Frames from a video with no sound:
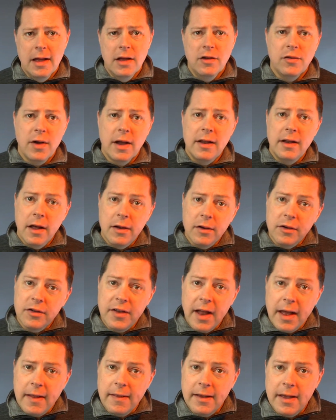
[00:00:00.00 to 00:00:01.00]
trying to
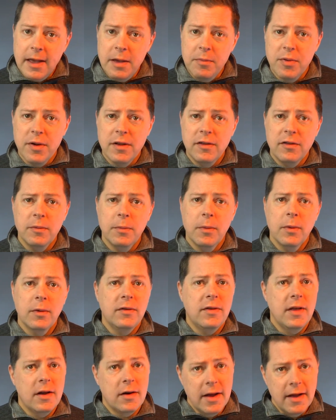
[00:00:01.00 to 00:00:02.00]
understand the key
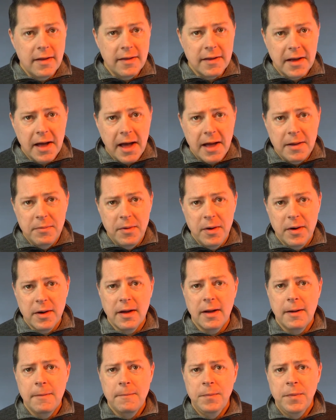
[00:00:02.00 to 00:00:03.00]
principles that are in the
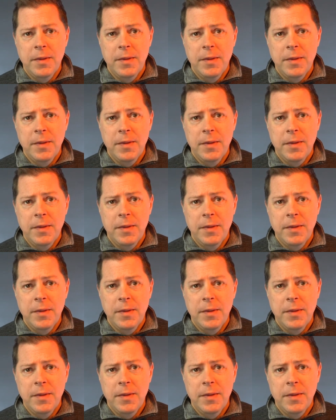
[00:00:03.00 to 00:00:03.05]
guidebook,